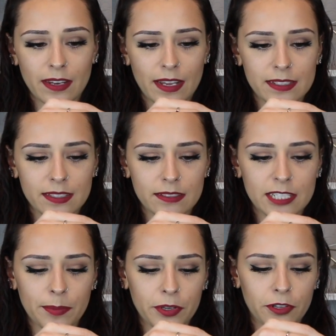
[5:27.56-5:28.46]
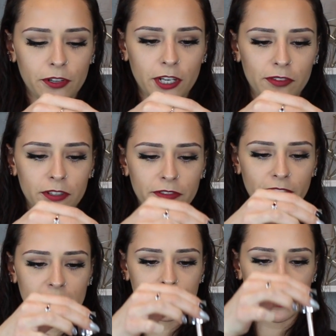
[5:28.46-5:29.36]
It has the typical Cover
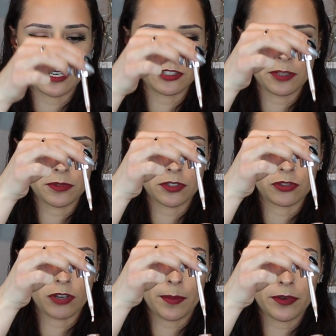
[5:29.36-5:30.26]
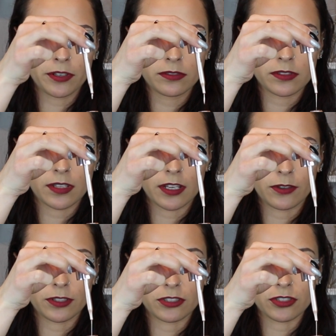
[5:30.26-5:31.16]
FX packaging with the dropper that
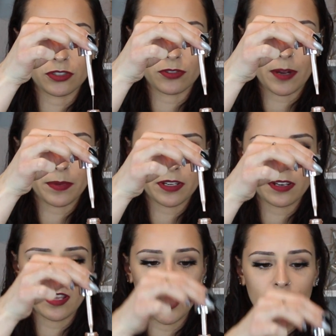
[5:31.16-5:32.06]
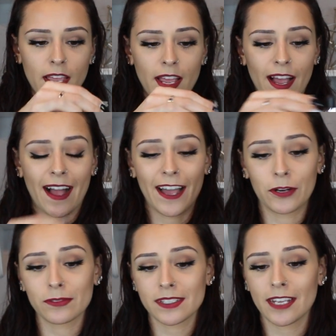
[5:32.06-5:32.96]
you can just drop it. I
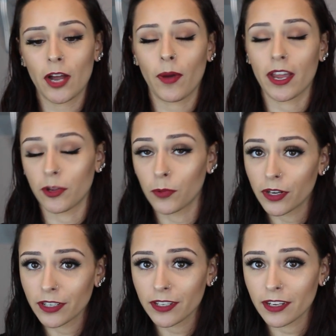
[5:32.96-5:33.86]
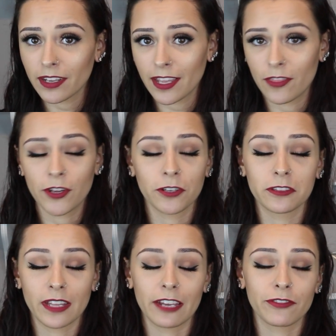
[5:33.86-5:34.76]
don't see how anyone in their
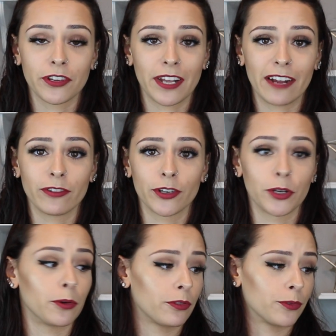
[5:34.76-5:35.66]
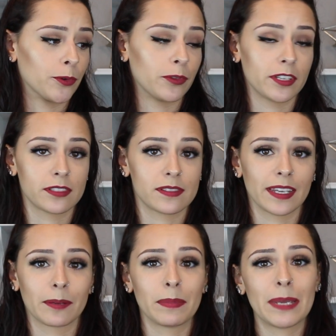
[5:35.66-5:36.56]
life could ever go through this.
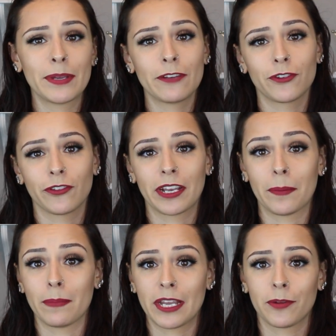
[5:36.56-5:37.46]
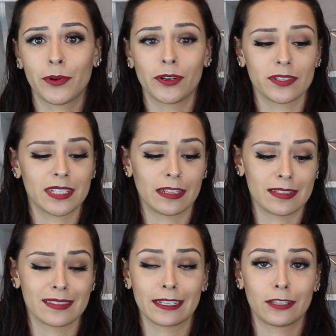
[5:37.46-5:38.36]
Like, maybe if you're like a makeup artist and
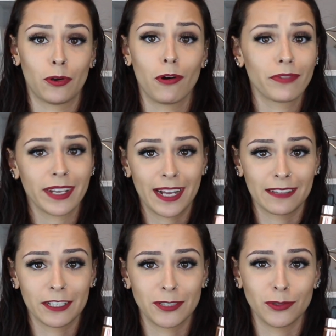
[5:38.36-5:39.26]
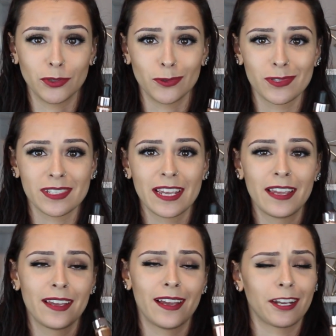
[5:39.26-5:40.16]
this is like the only highlight you use,
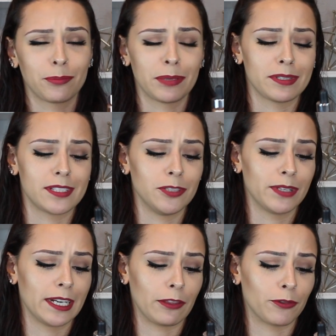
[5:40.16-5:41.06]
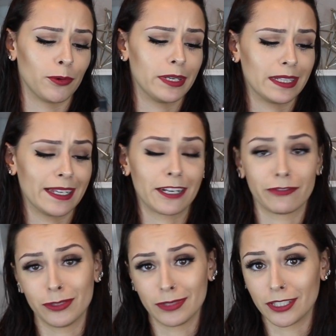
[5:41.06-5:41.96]
I could maybe see you getting through it in like a
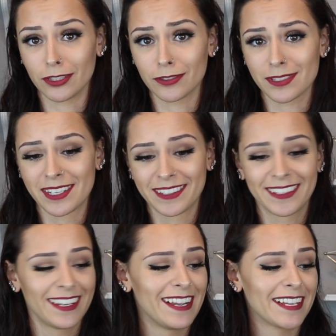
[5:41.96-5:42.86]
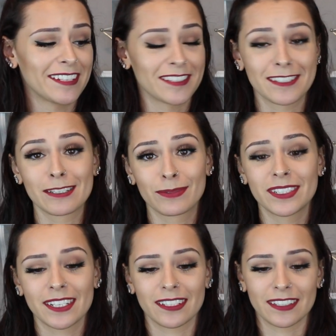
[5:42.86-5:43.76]
few years. Because this is
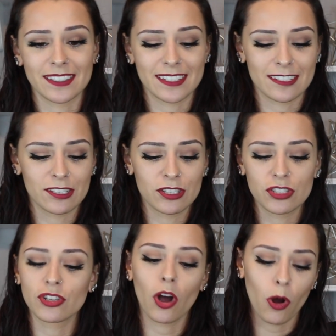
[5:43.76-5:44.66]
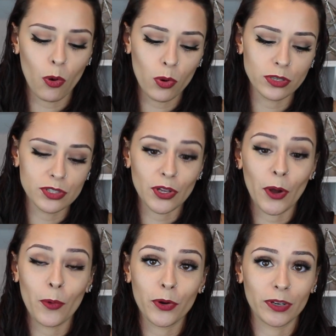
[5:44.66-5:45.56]
ridiculous. It's
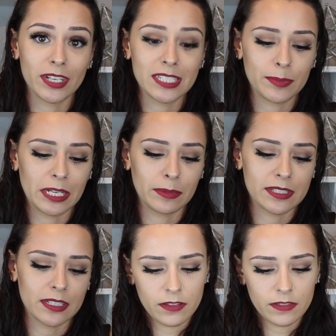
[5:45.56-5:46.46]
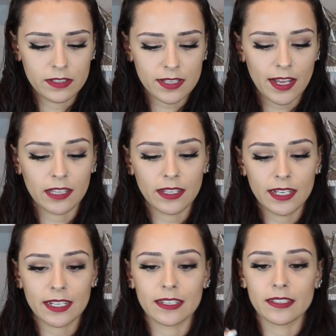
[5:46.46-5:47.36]
so crazy pigmented. This
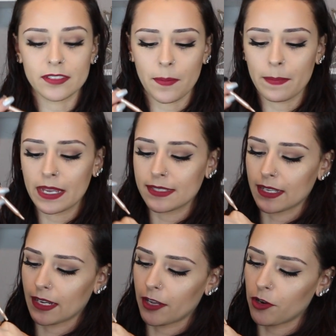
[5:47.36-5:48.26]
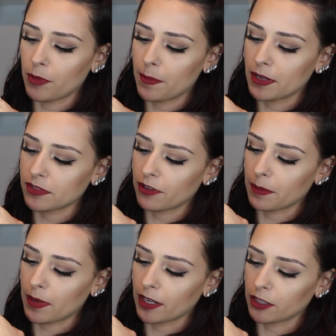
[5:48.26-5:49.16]
highlight is amazing. I know my best
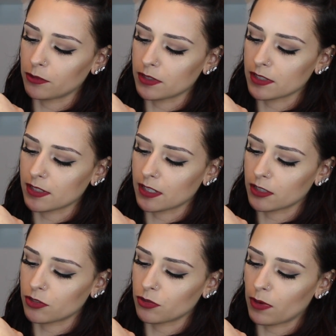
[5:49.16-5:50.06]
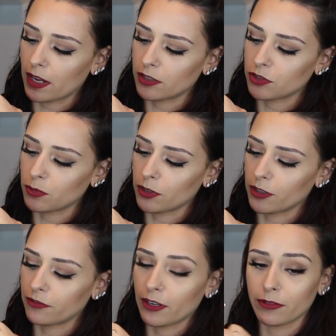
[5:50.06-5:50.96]
friend Megan uses it to add to
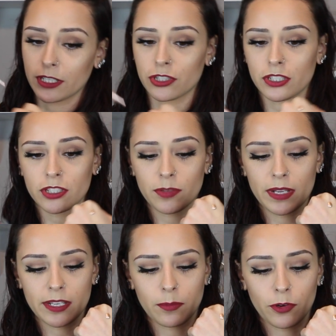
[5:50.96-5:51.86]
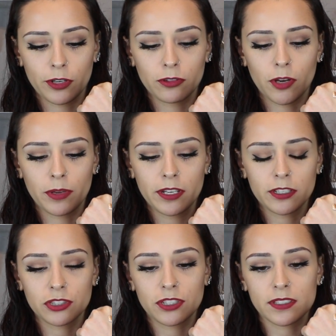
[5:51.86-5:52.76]
her foundation to make it more glowy
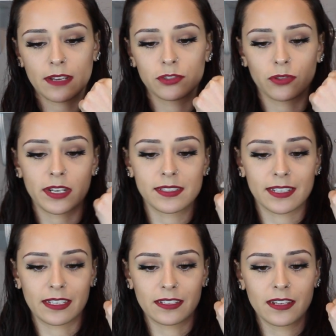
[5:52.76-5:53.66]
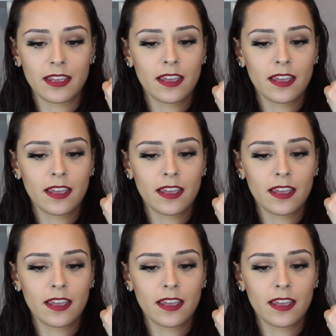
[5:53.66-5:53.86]
because she does have dry skin.